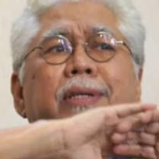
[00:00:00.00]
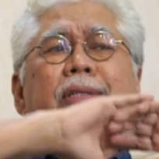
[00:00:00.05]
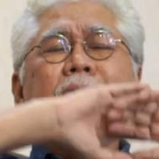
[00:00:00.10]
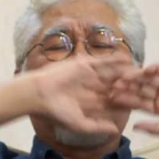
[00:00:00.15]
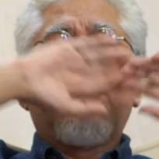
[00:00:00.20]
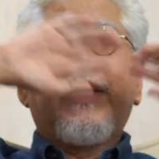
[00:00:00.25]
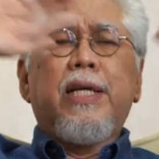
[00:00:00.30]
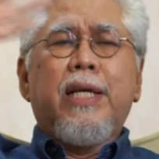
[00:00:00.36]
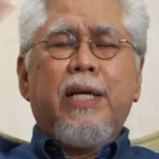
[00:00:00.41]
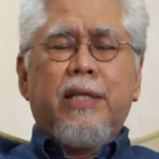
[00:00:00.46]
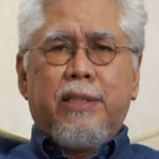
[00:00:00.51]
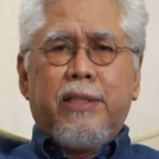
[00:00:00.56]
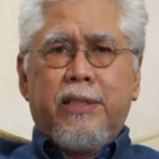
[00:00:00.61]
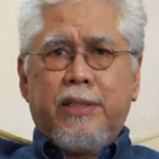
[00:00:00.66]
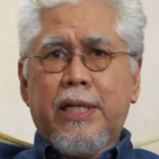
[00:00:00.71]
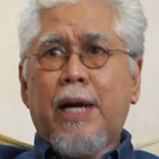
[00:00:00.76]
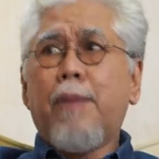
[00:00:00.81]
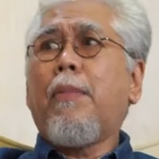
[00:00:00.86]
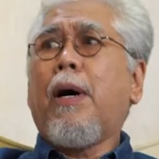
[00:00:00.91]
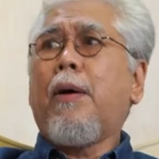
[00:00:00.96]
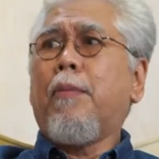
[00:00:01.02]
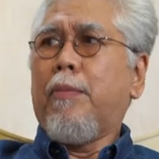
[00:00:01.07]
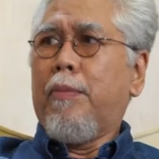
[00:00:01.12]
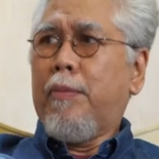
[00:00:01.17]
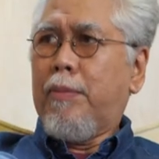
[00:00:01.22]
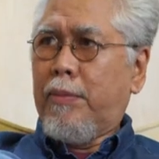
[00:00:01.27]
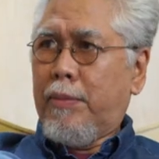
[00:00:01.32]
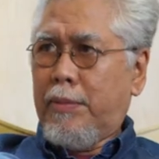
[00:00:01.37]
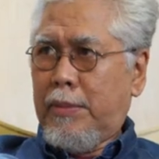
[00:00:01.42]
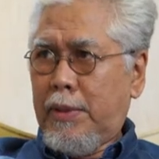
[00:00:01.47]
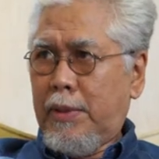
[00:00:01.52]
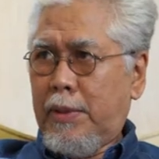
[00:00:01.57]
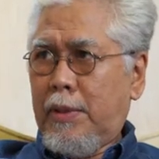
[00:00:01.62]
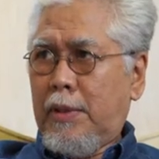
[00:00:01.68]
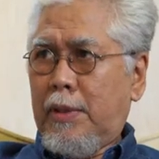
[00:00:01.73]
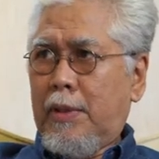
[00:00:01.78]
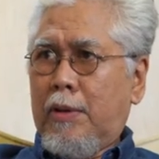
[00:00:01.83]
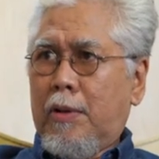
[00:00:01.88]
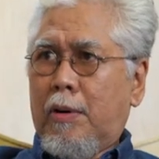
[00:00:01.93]
really a sum up
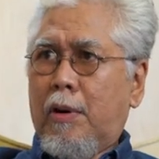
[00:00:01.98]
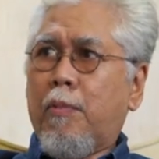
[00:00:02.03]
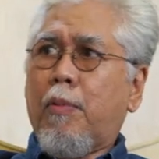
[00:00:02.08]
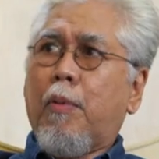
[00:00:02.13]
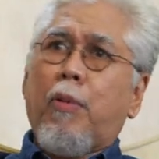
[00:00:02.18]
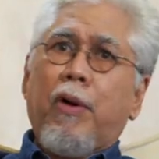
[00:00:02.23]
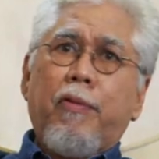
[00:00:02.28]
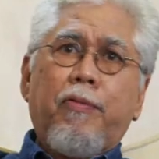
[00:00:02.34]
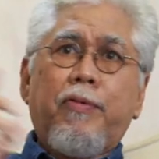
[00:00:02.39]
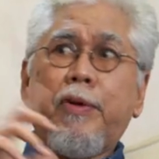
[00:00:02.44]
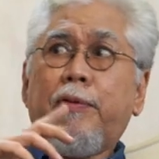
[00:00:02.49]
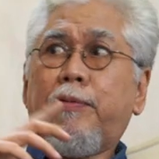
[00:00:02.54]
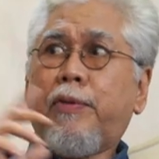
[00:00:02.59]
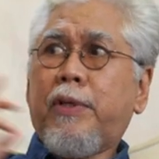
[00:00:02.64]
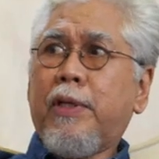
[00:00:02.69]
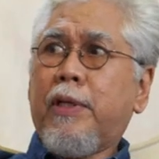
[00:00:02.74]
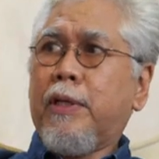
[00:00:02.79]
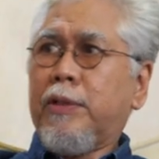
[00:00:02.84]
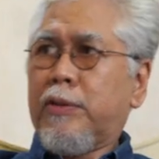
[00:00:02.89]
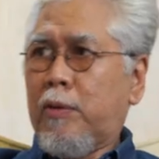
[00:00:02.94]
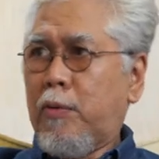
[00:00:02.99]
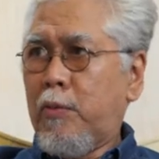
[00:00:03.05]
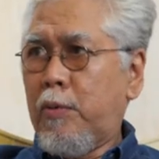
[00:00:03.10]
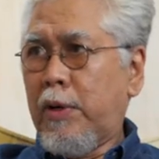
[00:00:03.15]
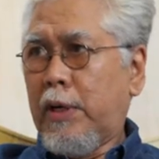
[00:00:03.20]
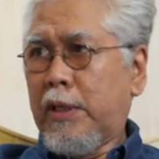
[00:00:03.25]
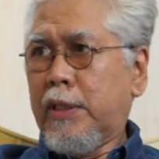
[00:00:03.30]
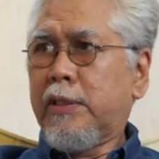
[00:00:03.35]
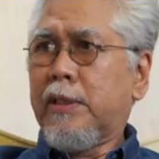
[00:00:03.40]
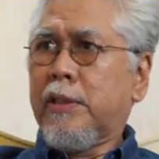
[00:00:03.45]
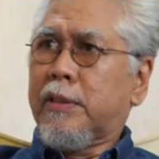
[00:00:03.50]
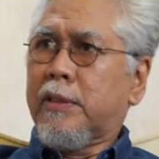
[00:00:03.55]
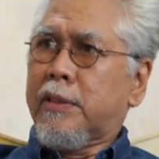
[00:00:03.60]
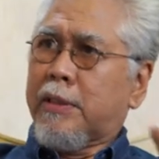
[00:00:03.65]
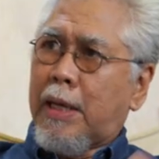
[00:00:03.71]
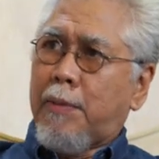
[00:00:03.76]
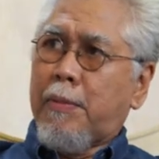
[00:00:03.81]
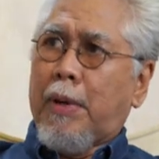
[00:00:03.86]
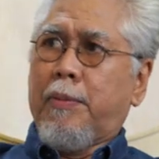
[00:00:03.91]
of about 50 years of work. It's a
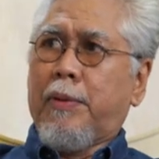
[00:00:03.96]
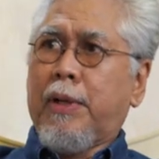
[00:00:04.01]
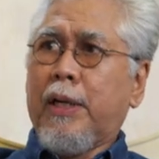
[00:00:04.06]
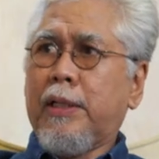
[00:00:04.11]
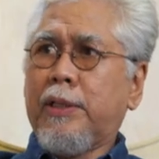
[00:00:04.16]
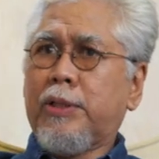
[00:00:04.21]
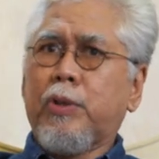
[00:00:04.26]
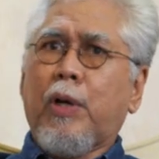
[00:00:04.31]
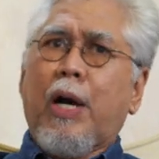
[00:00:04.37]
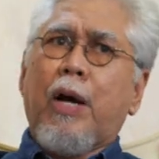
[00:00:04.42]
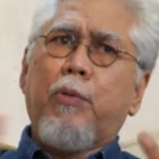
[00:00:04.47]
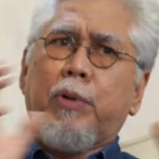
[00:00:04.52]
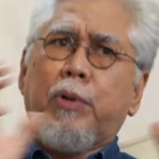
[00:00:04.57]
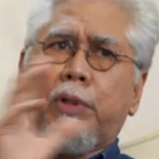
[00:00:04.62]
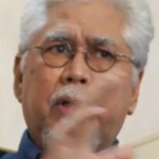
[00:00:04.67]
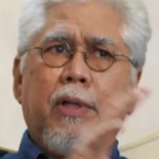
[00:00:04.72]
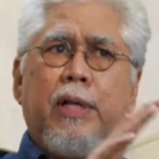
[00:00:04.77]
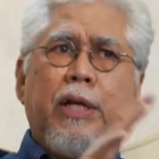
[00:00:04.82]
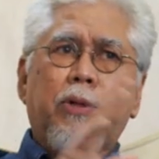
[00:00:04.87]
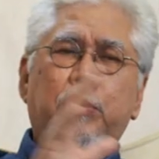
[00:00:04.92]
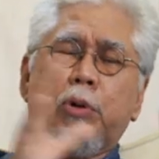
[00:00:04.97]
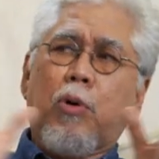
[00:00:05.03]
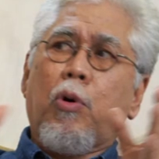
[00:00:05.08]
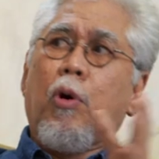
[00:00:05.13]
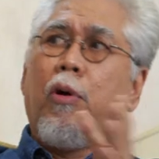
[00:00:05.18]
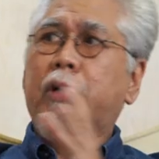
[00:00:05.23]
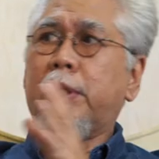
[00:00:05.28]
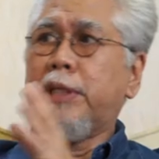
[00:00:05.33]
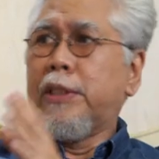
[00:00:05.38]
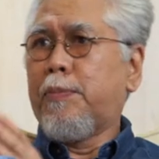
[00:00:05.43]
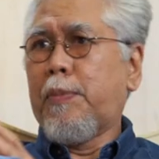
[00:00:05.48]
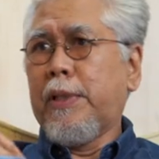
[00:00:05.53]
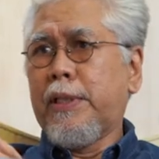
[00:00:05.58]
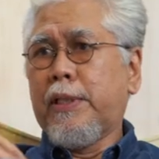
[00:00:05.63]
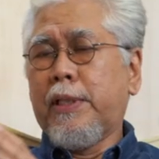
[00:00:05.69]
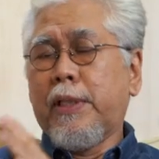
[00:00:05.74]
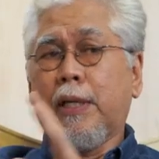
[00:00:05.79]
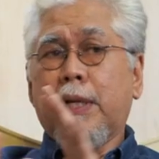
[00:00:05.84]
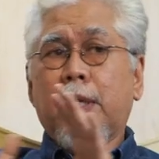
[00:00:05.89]
sum up, really. So I would like to call this
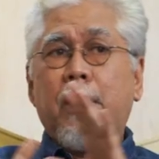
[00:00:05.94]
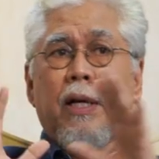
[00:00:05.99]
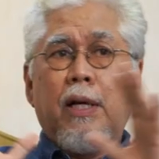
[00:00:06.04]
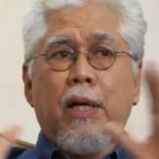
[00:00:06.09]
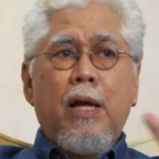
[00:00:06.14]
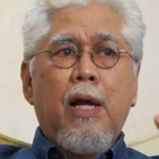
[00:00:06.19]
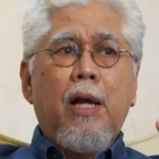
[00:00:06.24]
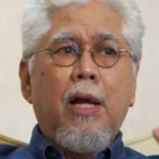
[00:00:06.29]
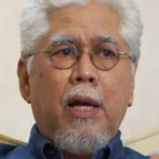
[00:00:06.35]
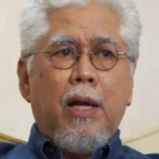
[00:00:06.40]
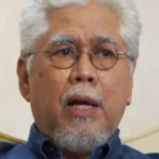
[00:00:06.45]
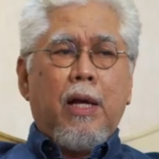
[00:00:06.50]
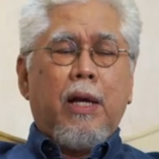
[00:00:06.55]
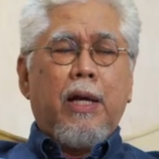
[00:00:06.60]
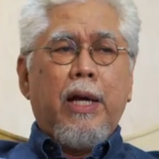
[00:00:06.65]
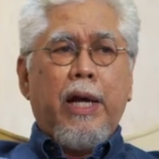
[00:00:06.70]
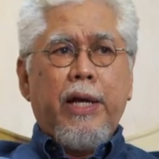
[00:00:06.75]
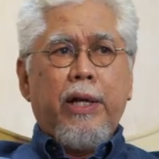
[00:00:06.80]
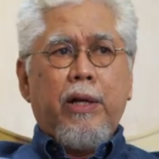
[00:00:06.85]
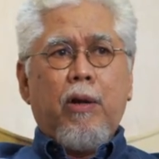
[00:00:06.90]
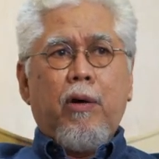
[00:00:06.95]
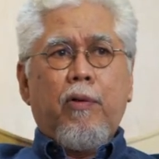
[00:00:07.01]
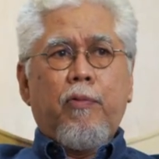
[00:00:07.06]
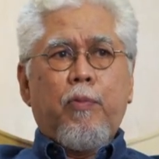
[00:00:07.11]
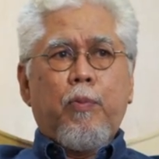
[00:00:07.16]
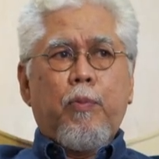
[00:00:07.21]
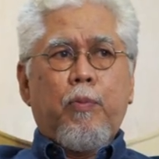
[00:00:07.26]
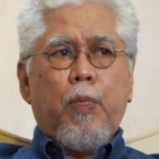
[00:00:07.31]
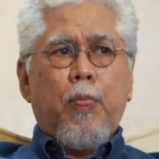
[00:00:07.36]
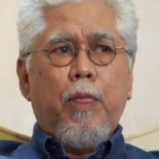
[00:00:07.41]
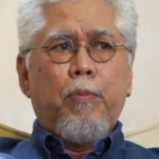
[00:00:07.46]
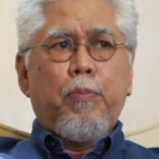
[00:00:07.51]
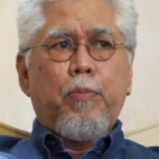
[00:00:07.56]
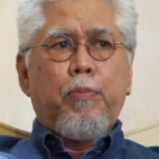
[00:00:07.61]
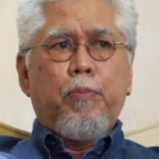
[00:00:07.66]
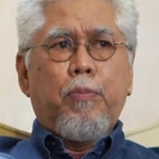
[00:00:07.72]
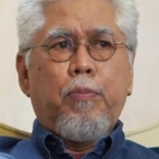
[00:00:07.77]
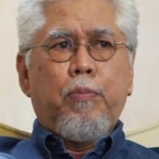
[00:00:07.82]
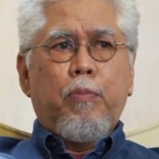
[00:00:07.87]
particular kind of
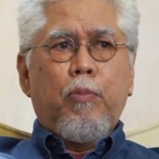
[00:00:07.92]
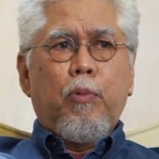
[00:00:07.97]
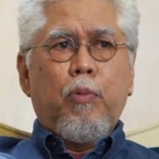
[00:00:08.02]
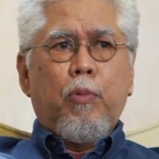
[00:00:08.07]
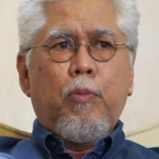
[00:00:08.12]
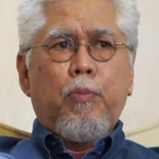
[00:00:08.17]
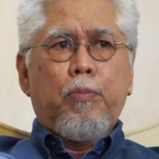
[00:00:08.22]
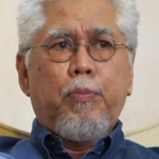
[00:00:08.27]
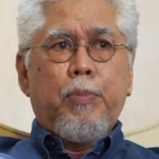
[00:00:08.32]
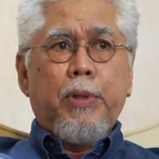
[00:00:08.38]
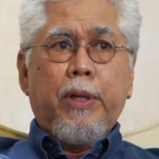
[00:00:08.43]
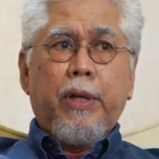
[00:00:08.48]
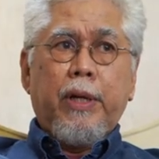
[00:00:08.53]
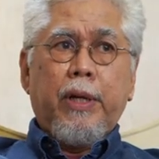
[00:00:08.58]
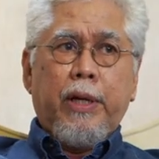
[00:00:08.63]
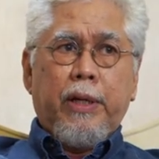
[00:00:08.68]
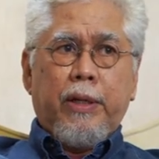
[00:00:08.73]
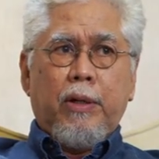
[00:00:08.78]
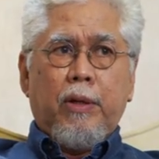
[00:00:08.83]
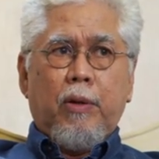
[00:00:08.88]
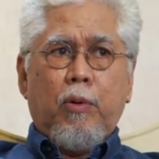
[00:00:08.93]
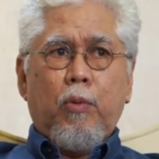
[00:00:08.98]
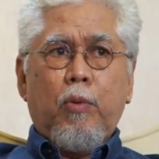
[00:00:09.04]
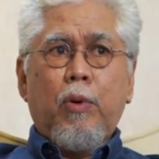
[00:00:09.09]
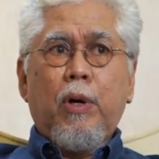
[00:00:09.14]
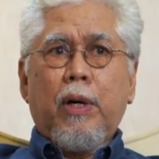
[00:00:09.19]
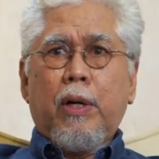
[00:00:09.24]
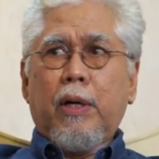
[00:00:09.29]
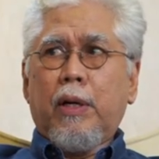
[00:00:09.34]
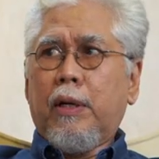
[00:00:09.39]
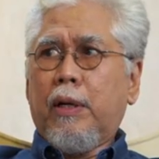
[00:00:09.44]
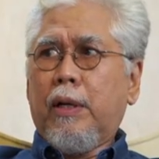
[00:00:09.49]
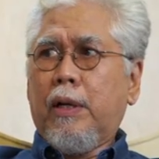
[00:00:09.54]
period of work